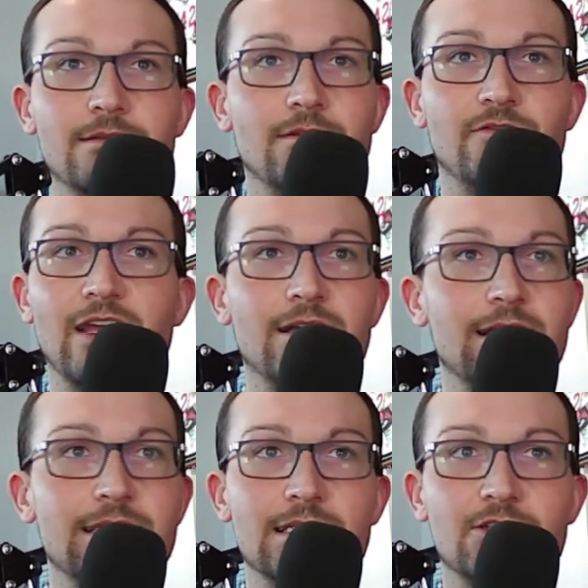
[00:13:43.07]

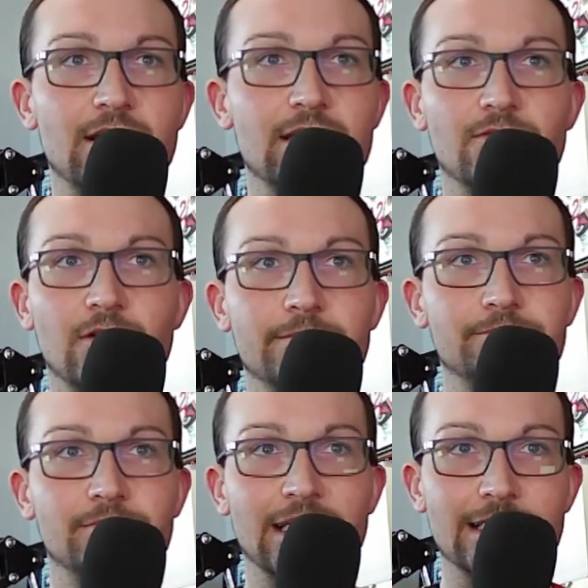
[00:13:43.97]
Very disgraceful.
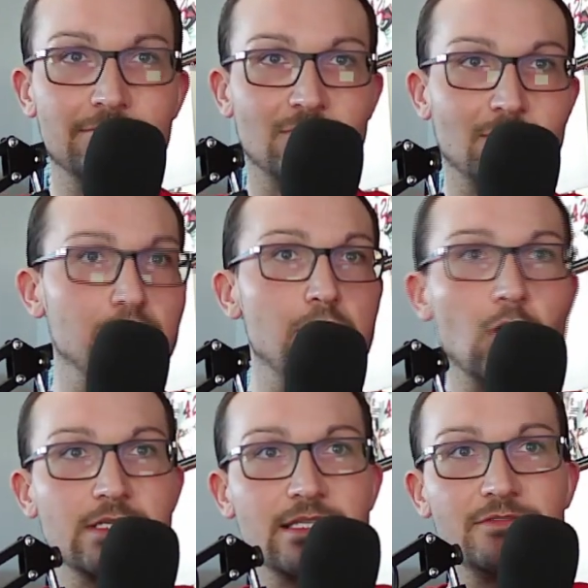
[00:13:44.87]
Like
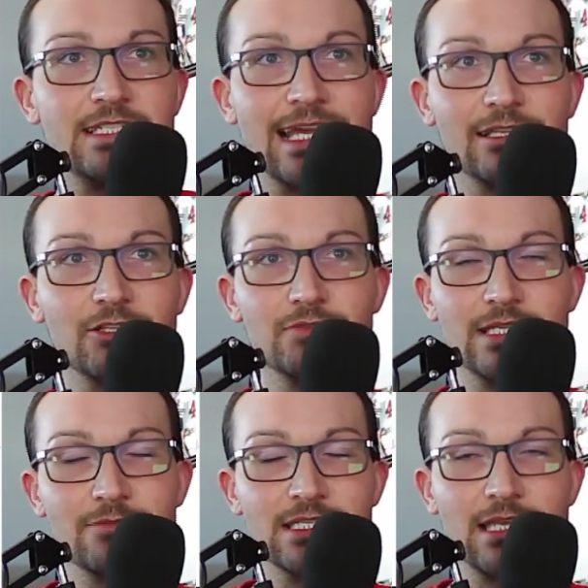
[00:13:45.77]
most of Ted Lieu's,
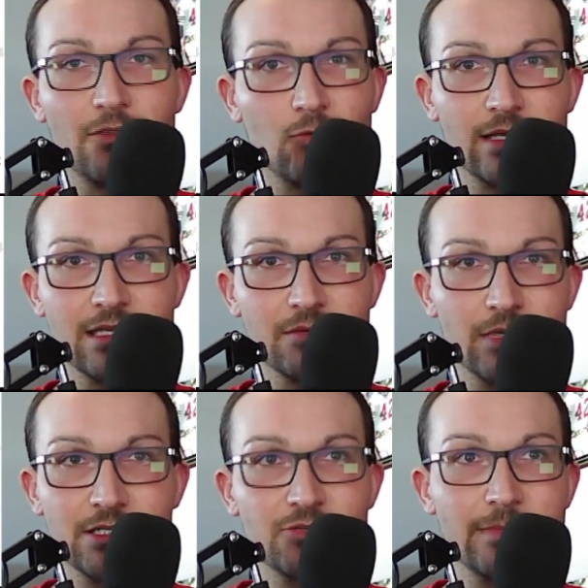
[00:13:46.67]
he was another one of the
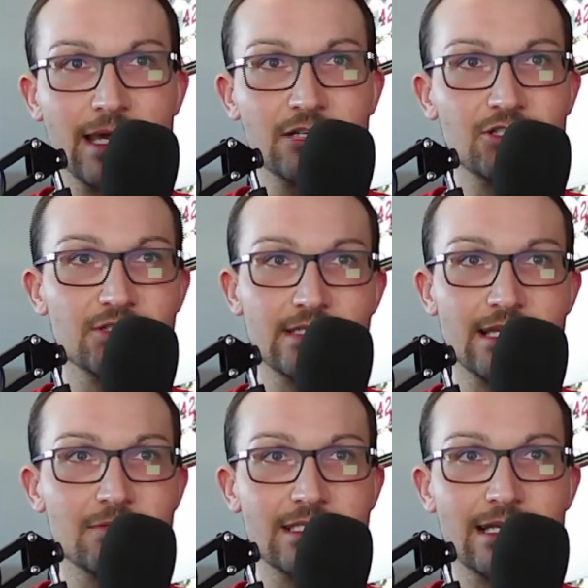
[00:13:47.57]
impeachment managers
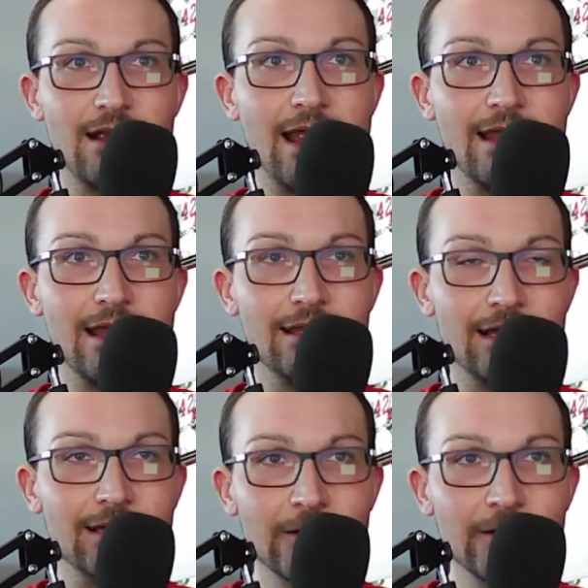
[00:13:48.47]
that was there, and